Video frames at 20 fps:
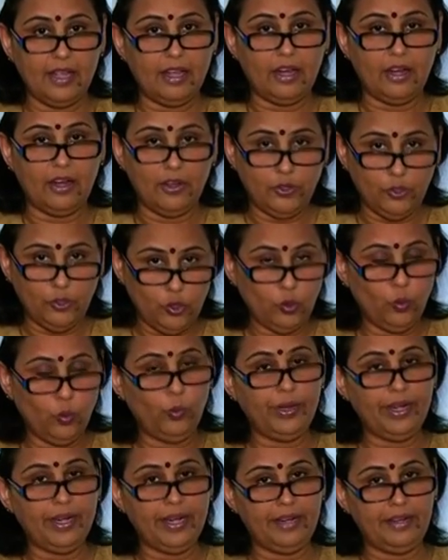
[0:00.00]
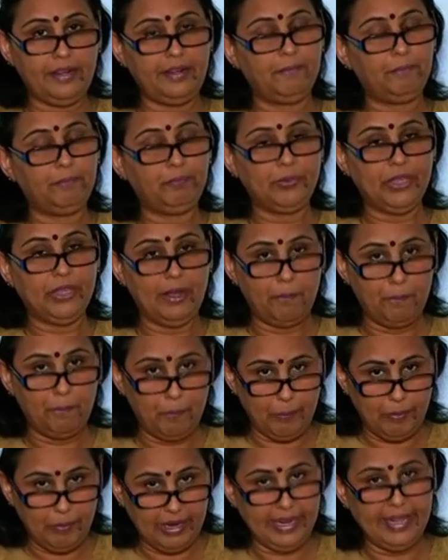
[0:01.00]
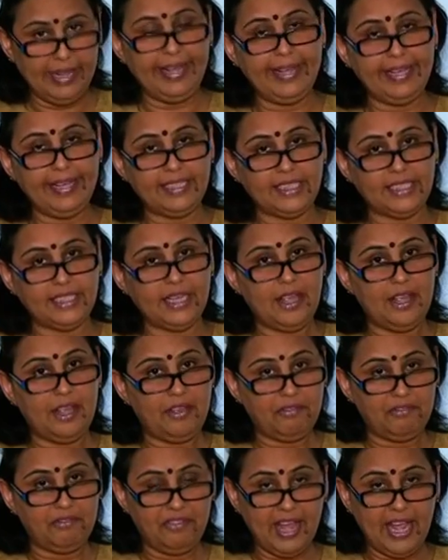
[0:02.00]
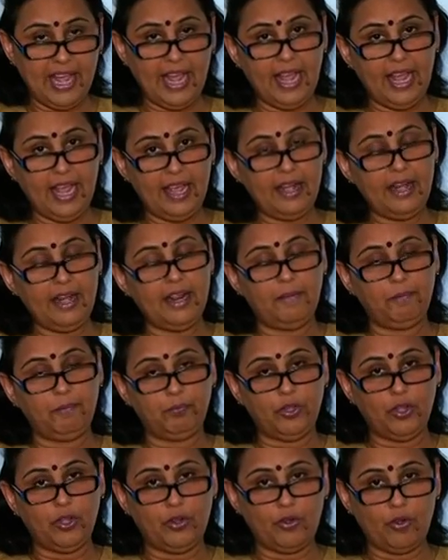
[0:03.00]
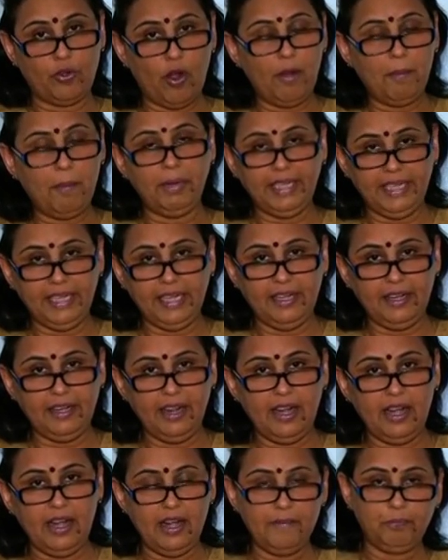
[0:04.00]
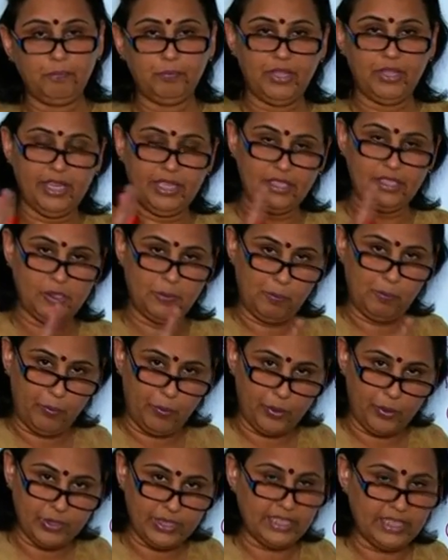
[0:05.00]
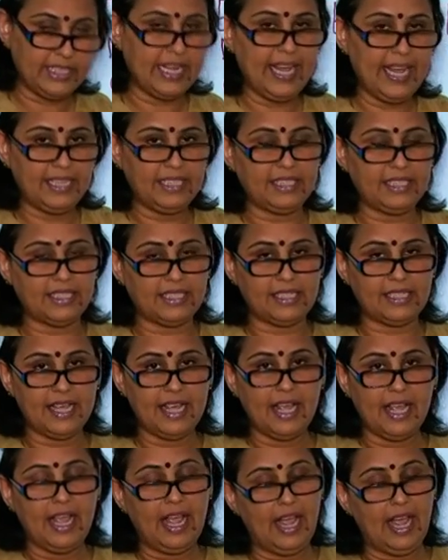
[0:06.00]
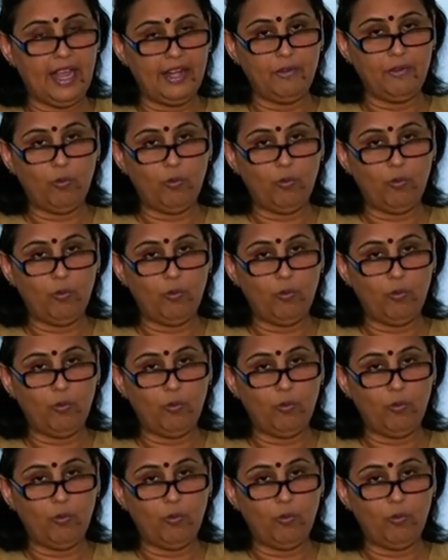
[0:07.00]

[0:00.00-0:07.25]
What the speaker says: a unit, a place where the raw material is processed, and